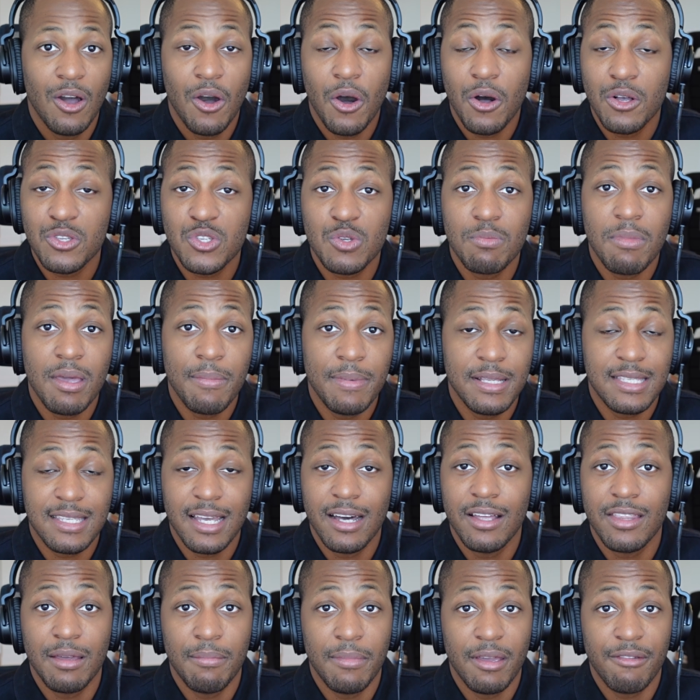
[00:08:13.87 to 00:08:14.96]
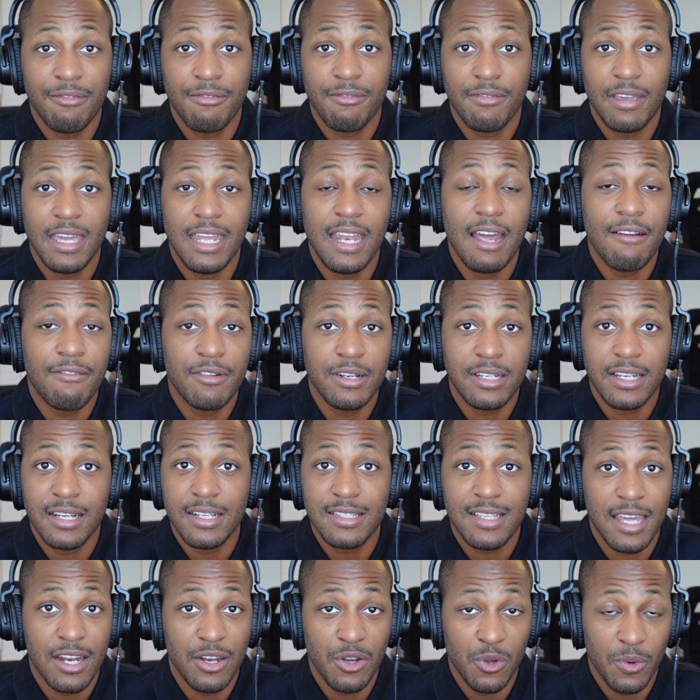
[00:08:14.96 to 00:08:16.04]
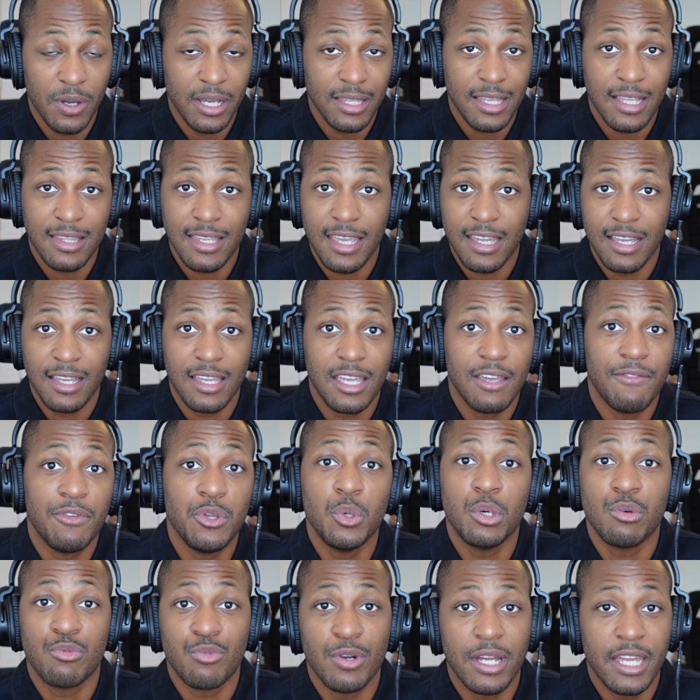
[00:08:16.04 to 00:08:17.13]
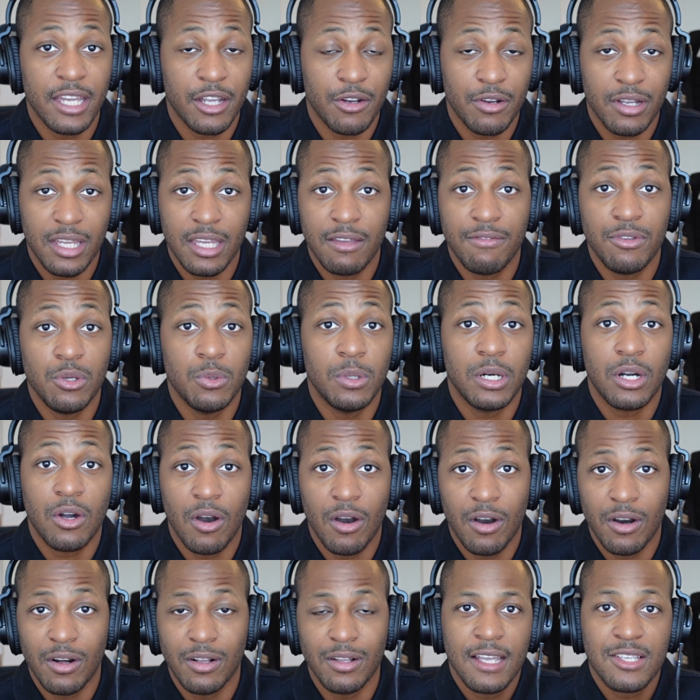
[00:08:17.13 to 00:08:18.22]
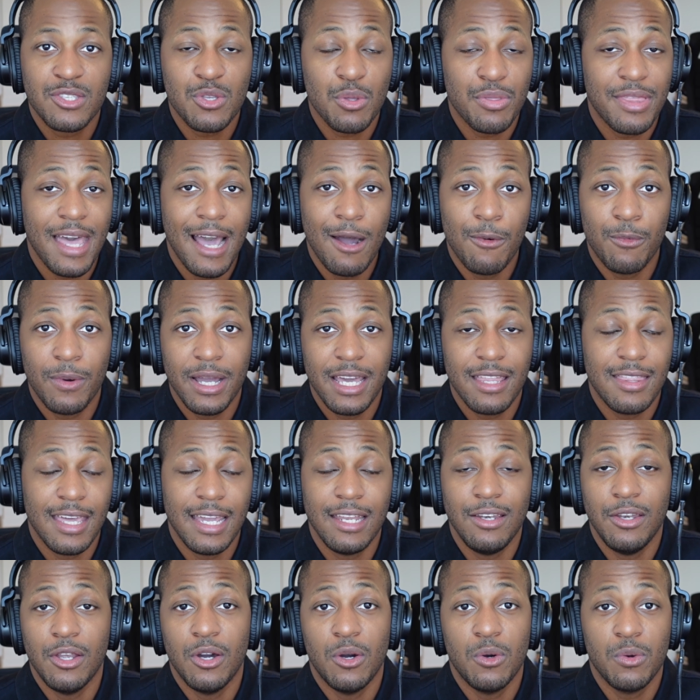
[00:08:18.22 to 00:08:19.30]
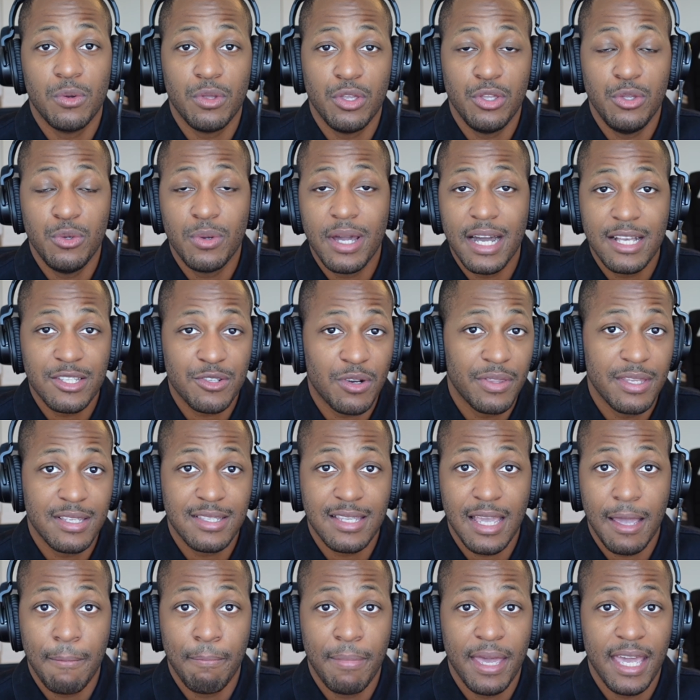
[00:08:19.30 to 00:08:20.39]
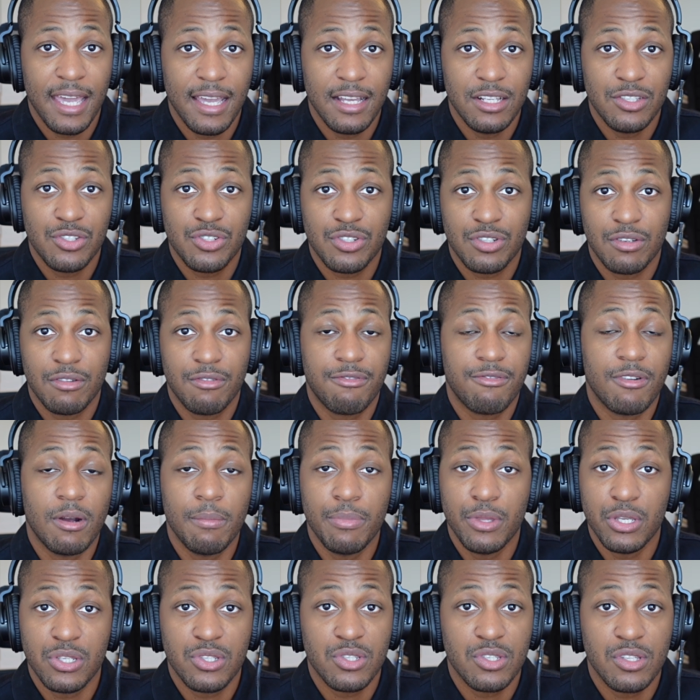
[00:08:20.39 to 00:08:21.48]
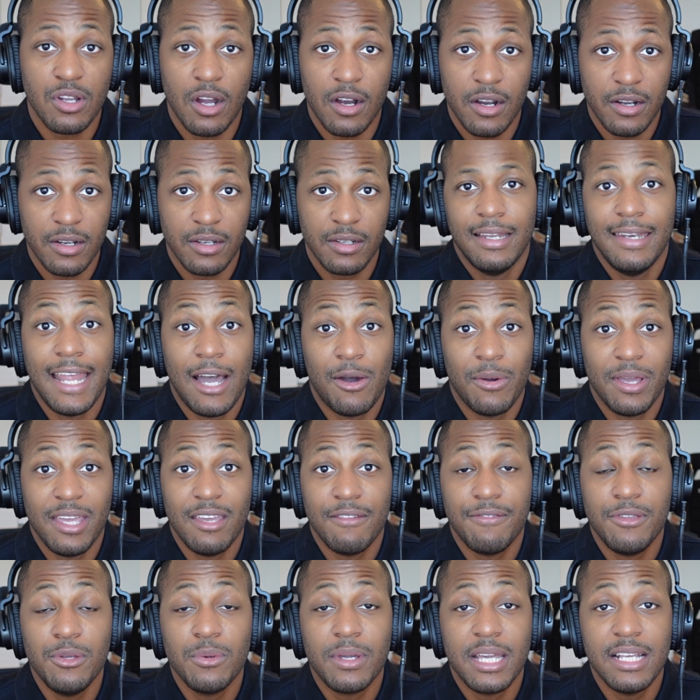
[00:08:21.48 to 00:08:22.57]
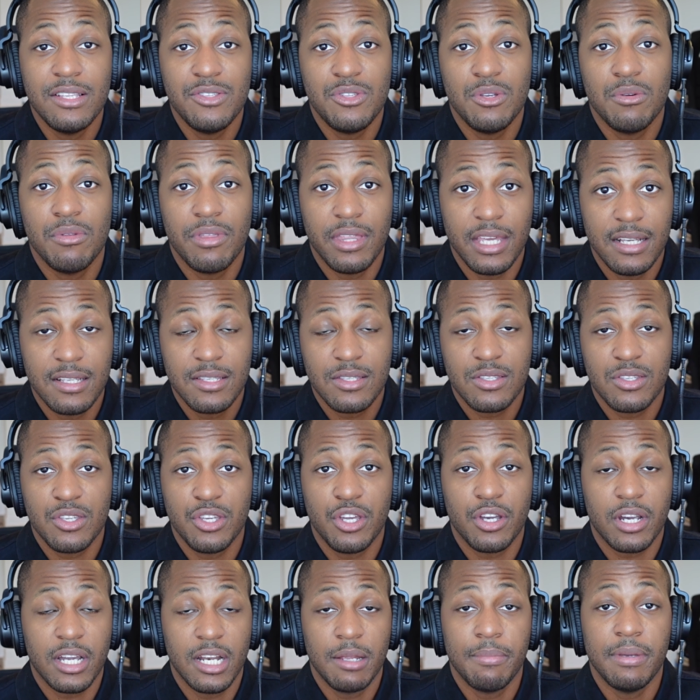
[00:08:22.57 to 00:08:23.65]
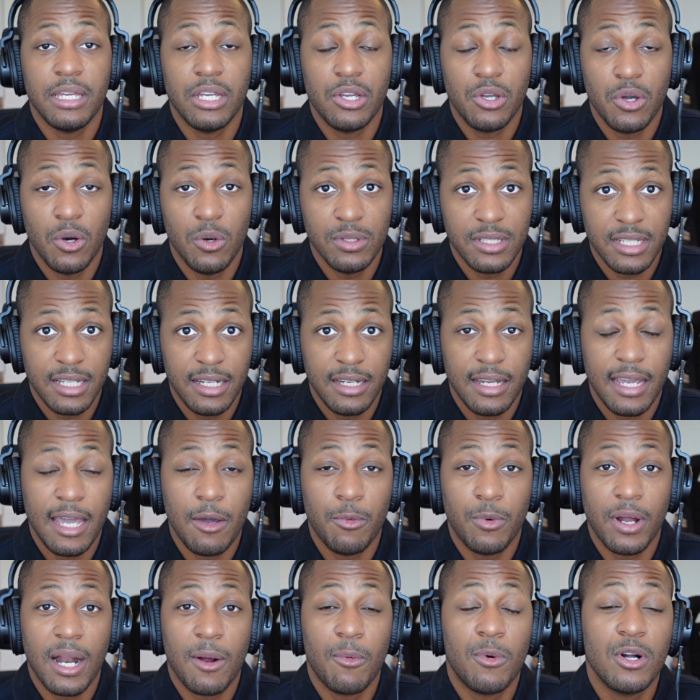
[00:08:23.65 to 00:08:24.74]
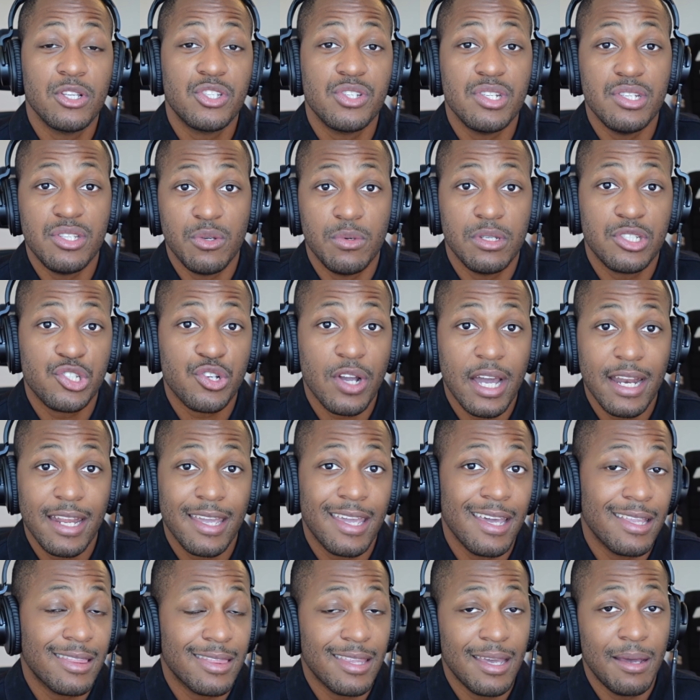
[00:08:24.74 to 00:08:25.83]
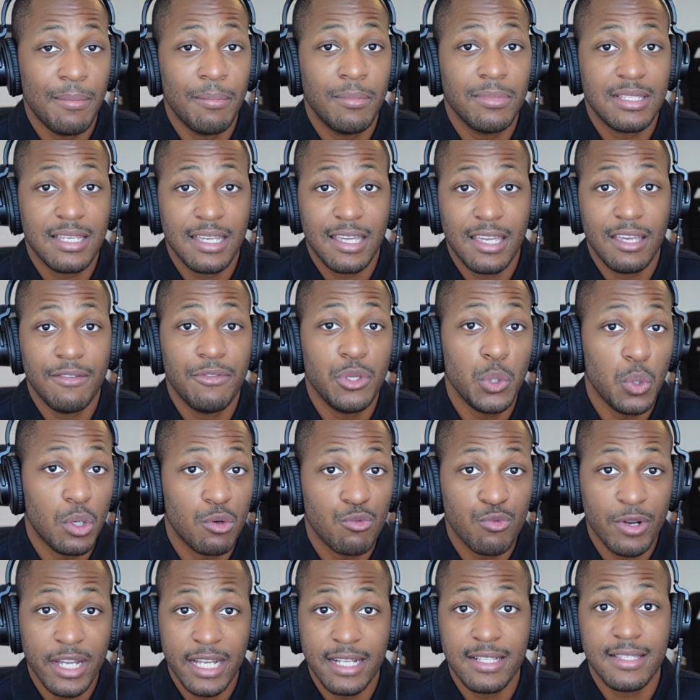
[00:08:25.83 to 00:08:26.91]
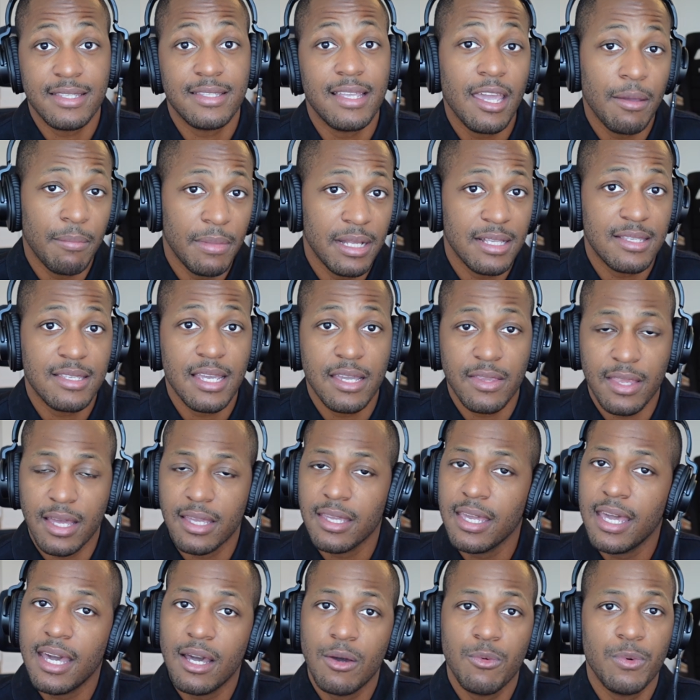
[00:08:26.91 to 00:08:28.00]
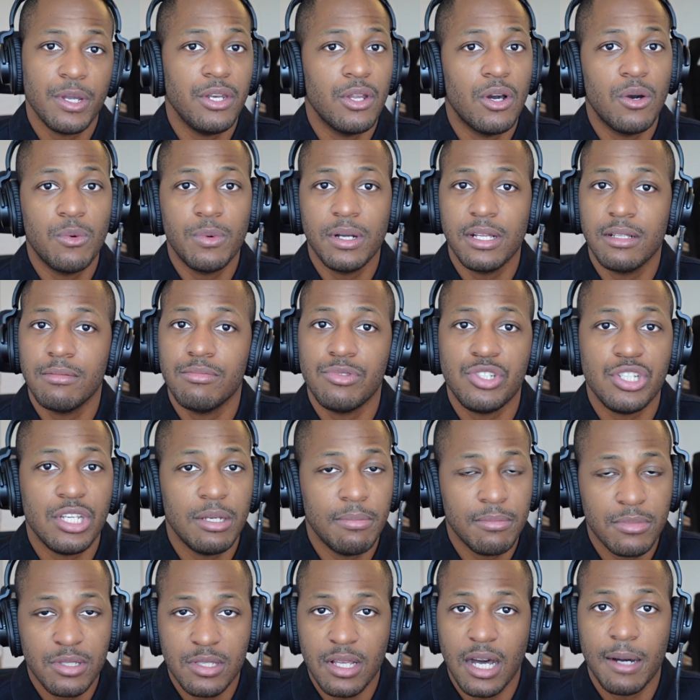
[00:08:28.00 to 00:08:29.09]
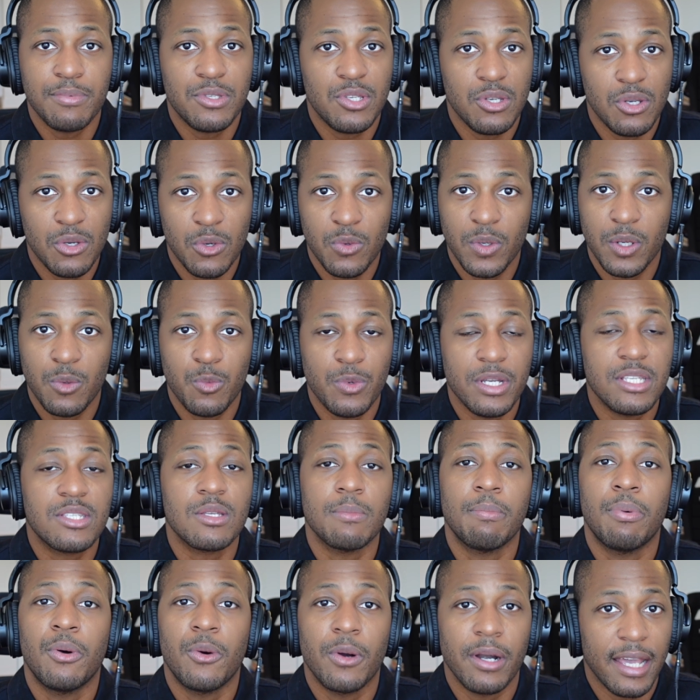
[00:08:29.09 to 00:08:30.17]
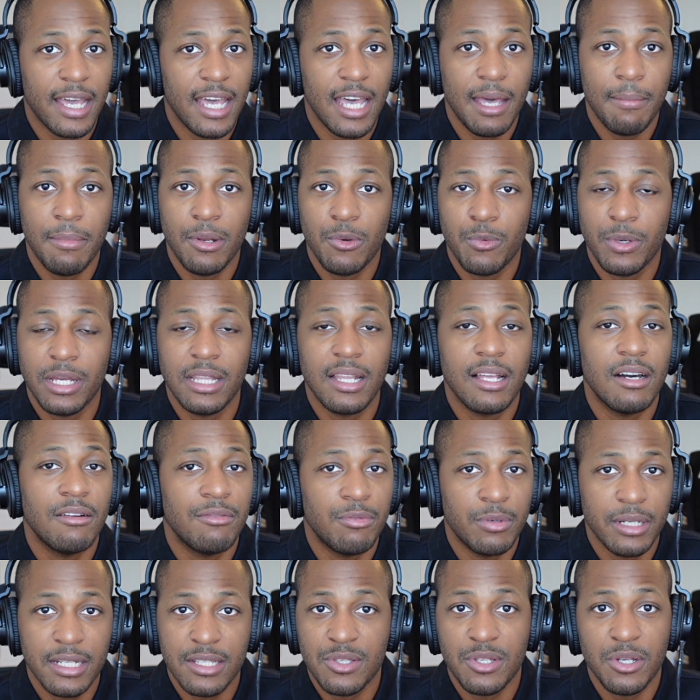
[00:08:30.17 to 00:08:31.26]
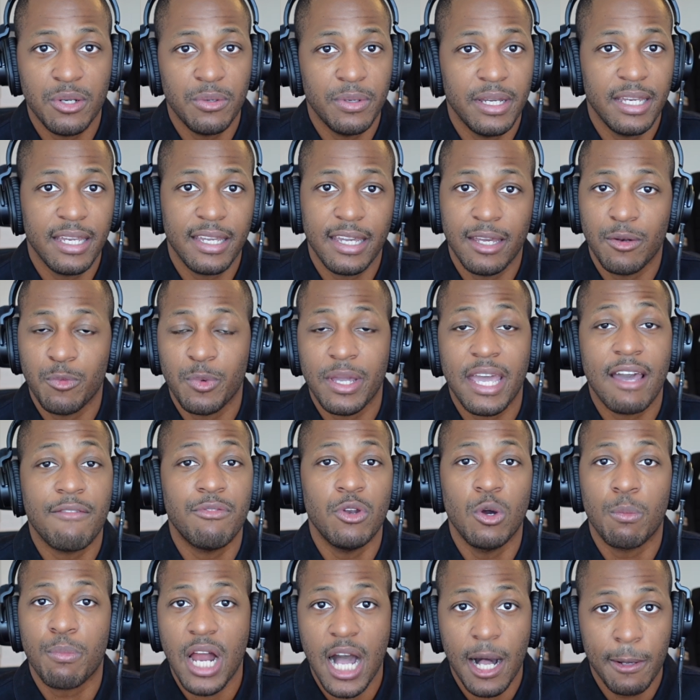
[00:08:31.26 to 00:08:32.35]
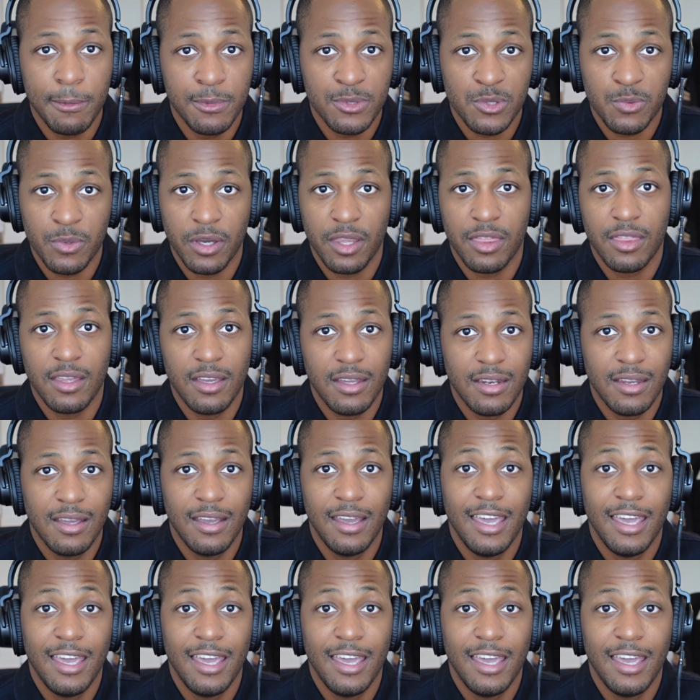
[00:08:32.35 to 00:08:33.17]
Also, maybe tell them if it ever does get annoying that they can give you a ring or give you a call. So that way they know you guys are on the same page from the start. Now, if you can do this, you're going to be golden. And what I want you to do is try to get them to give you a written statement saying that, yeah, we know what Jim's up to and we support him and we love what he's doing and we have no problems with it.